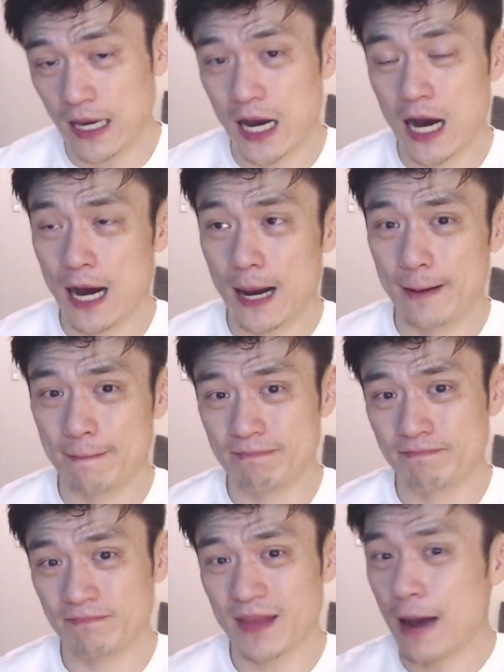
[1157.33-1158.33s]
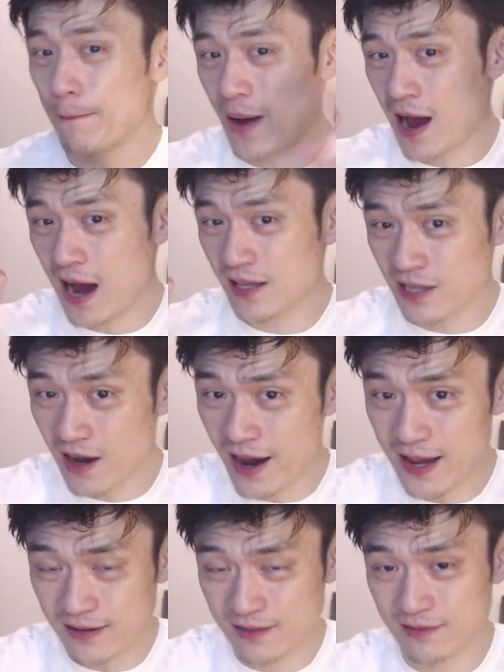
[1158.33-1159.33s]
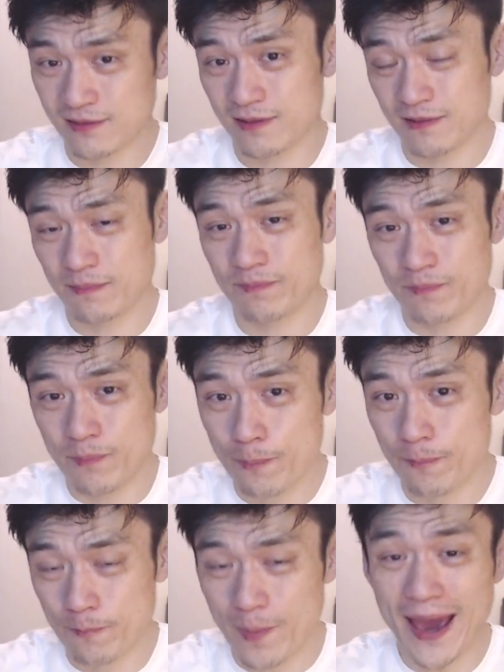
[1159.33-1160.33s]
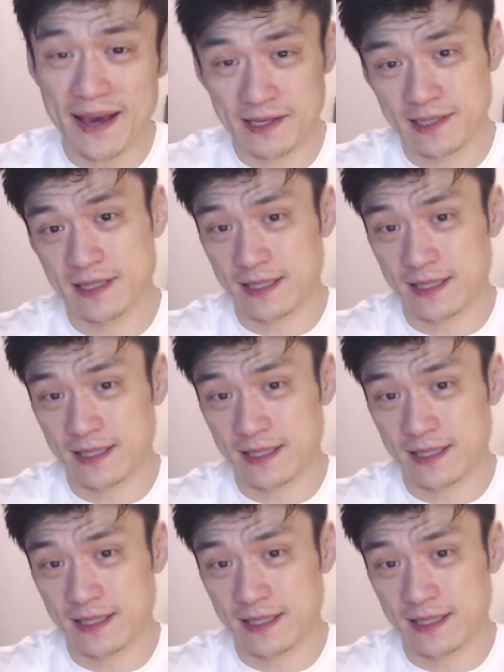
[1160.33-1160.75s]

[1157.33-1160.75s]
apartheid-based